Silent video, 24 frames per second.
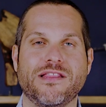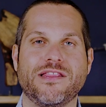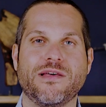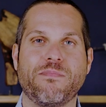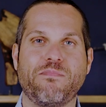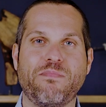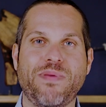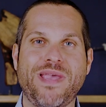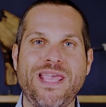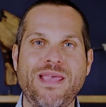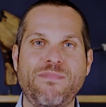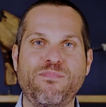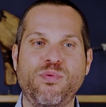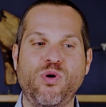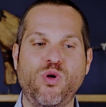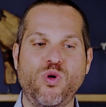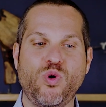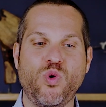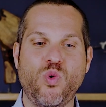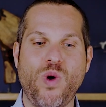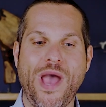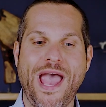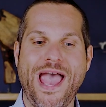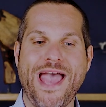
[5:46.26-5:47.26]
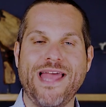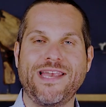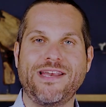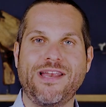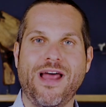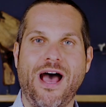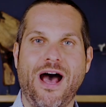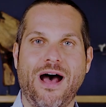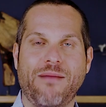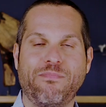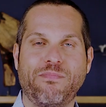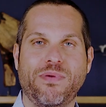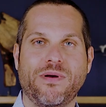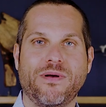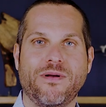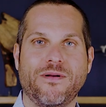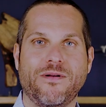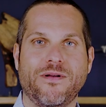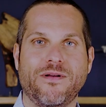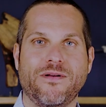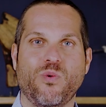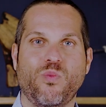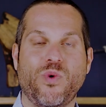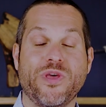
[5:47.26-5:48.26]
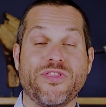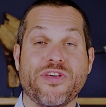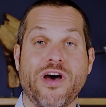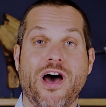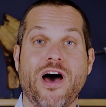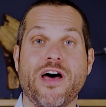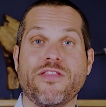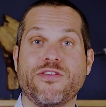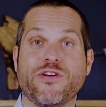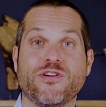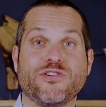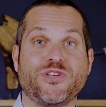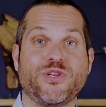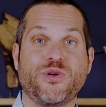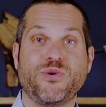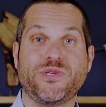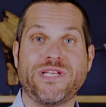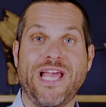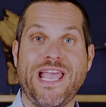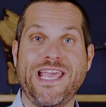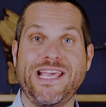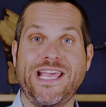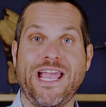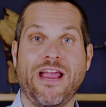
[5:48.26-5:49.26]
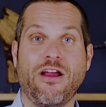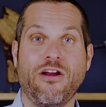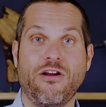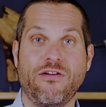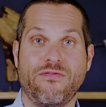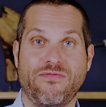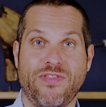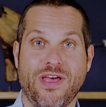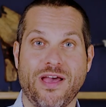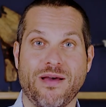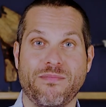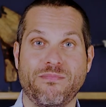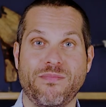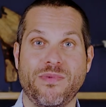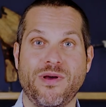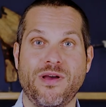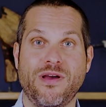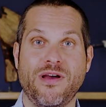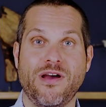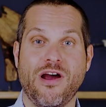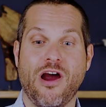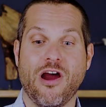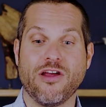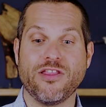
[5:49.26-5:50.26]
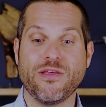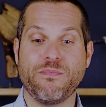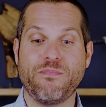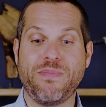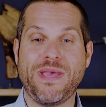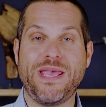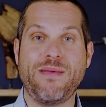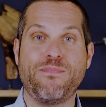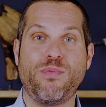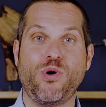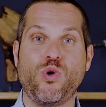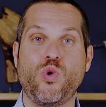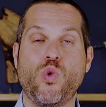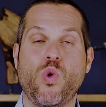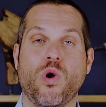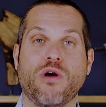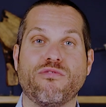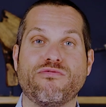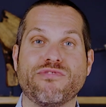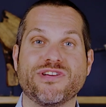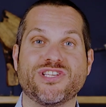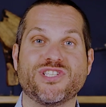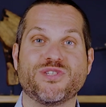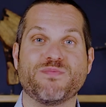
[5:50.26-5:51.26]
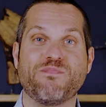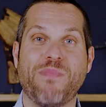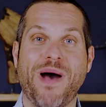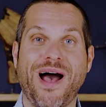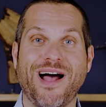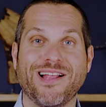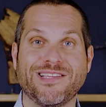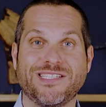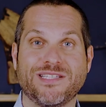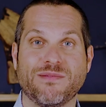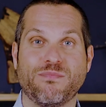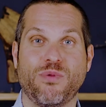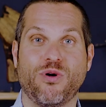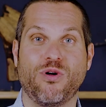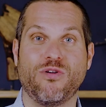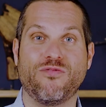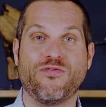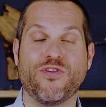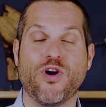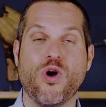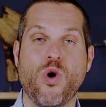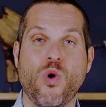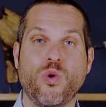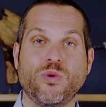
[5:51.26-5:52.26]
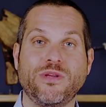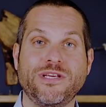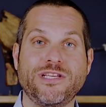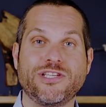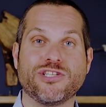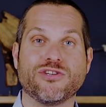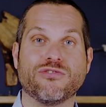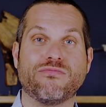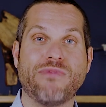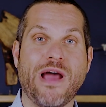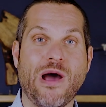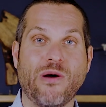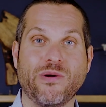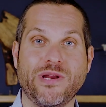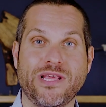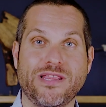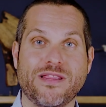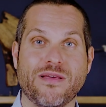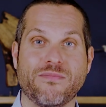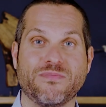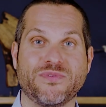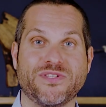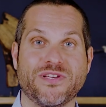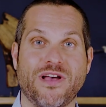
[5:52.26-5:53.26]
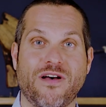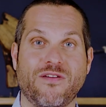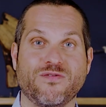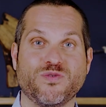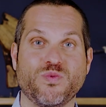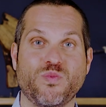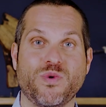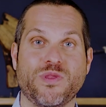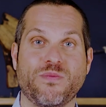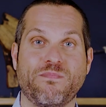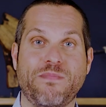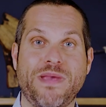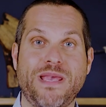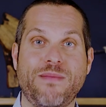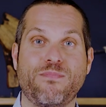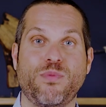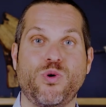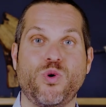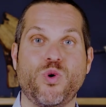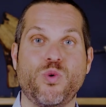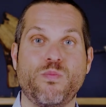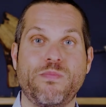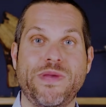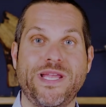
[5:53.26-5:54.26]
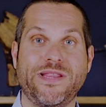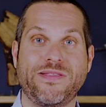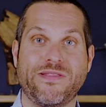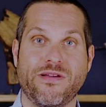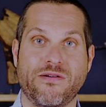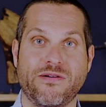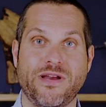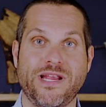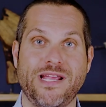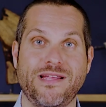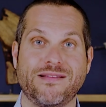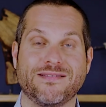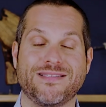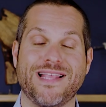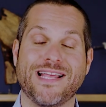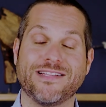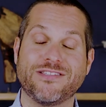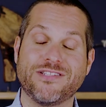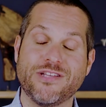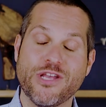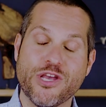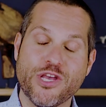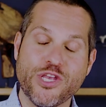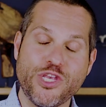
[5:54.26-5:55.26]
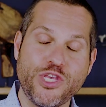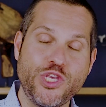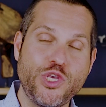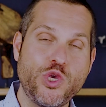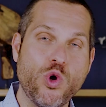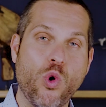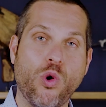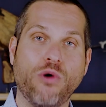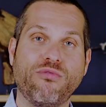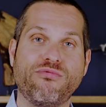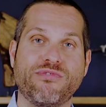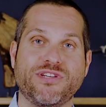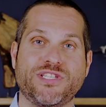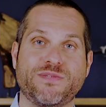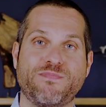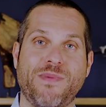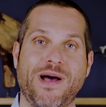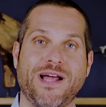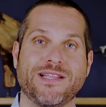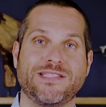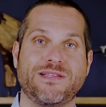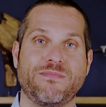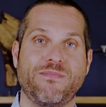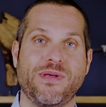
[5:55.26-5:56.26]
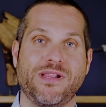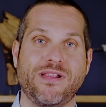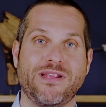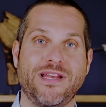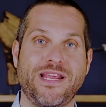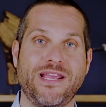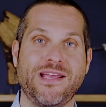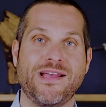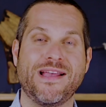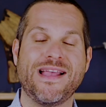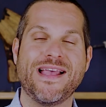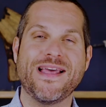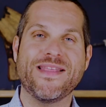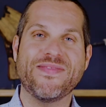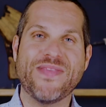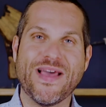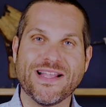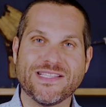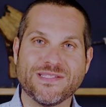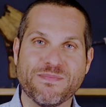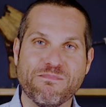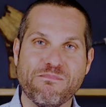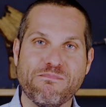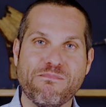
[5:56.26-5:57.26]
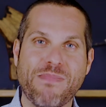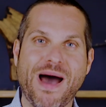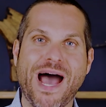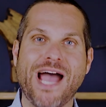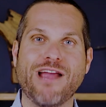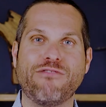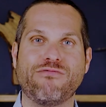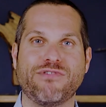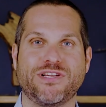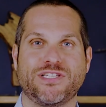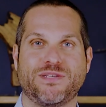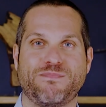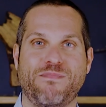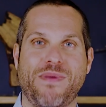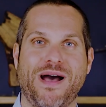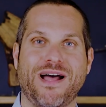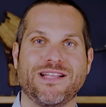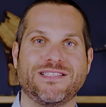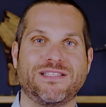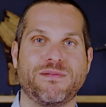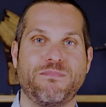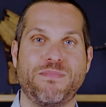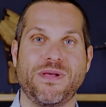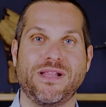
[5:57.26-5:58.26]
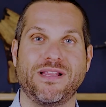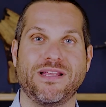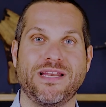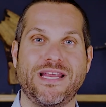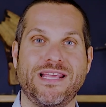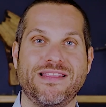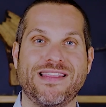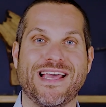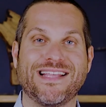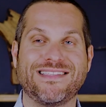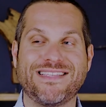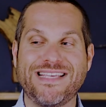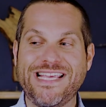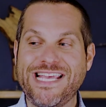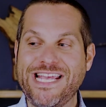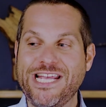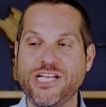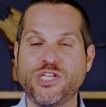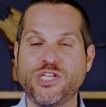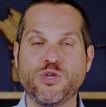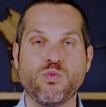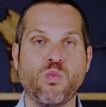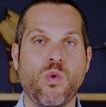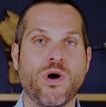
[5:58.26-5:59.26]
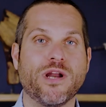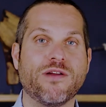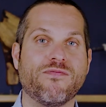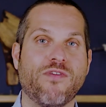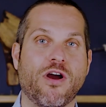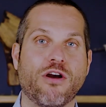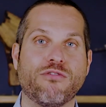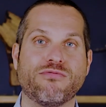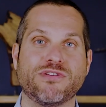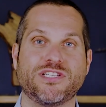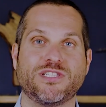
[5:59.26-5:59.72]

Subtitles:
The people who end up with others who take care of them are the people who are responsible for only surrounding themselves with people who meet their needs. That's your responsibility. That's my responsibility. That's each one of our